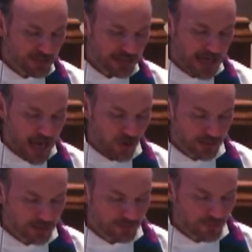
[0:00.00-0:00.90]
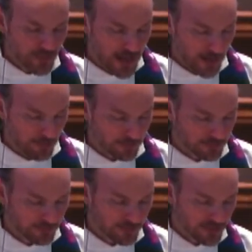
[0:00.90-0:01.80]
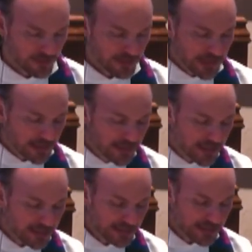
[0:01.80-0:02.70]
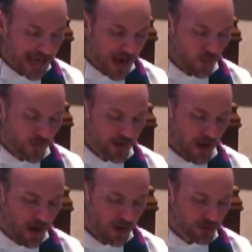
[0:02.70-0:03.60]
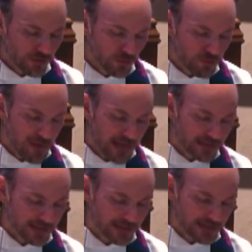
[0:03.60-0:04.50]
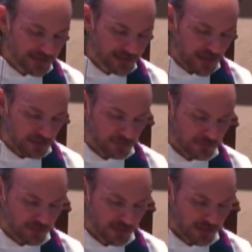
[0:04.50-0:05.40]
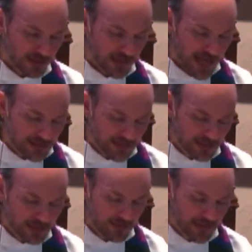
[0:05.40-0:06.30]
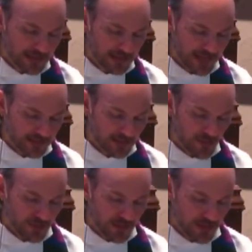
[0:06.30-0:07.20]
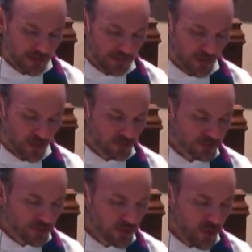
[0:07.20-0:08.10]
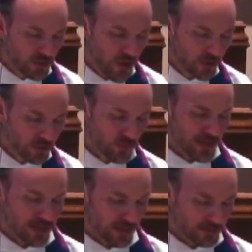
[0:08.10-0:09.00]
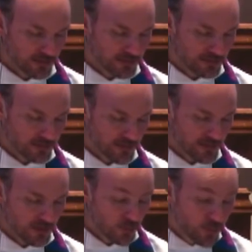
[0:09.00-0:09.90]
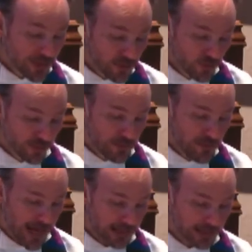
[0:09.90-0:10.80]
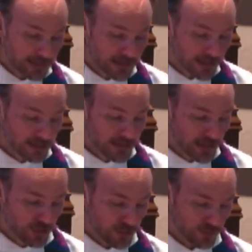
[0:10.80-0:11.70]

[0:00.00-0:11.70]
now is for them. This is how we honor humanity itself, as the living testimony of those no longer with us. We who remain continue."